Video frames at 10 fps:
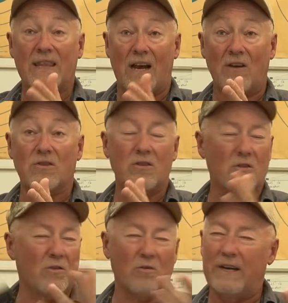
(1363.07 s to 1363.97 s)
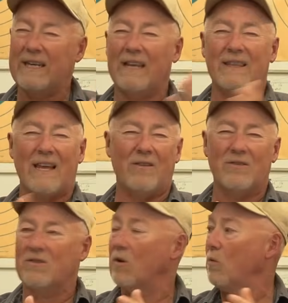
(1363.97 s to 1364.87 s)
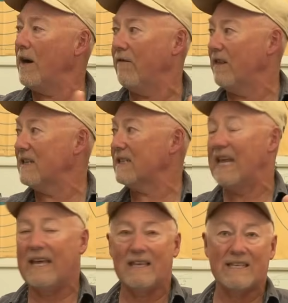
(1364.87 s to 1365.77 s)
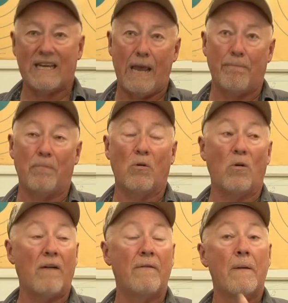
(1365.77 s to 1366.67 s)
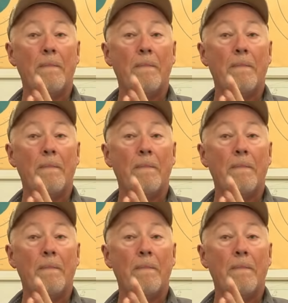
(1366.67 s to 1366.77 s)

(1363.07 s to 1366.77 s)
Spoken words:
thousandths or 3/10 thousandths or whatever this lathe is capable of.